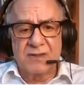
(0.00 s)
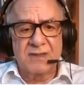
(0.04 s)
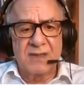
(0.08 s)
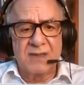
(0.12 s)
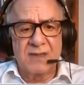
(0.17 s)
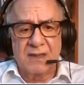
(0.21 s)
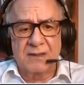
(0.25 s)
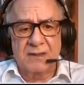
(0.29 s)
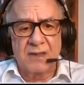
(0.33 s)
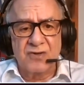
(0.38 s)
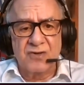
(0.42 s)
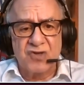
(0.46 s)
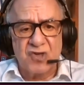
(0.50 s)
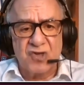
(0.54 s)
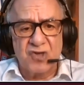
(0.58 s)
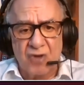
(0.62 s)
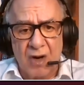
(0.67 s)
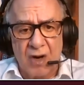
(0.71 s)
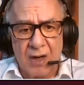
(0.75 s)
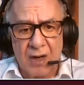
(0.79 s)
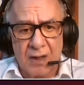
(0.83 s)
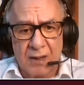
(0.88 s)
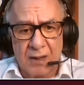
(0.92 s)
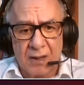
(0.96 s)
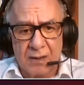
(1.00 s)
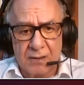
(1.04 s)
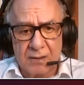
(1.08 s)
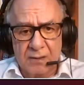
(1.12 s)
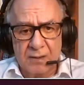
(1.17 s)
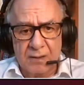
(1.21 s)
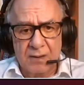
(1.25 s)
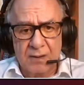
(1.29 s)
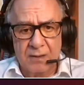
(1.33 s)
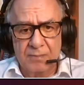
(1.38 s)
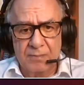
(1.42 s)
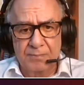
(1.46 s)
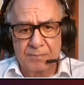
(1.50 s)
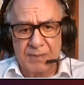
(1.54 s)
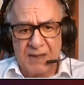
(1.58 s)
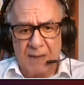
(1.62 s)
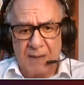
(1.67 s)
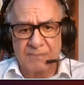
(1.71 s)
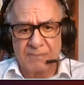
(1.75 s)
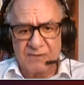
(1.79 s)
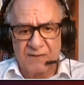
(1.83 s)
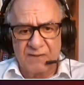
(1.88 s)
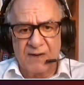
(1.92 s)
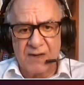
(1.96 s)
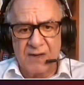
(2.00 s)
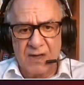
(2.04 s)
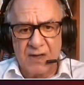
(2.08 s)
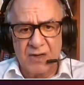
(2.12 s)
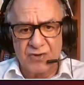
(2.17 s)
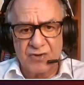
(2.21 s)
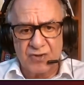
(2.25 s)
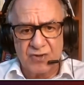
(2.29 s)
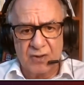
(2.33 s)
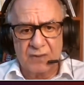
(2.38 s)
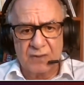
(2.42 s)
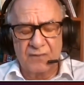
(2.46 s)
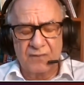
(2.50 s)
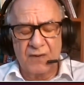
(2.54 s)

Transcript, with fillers: Certain struggle uh, becomes very urgent.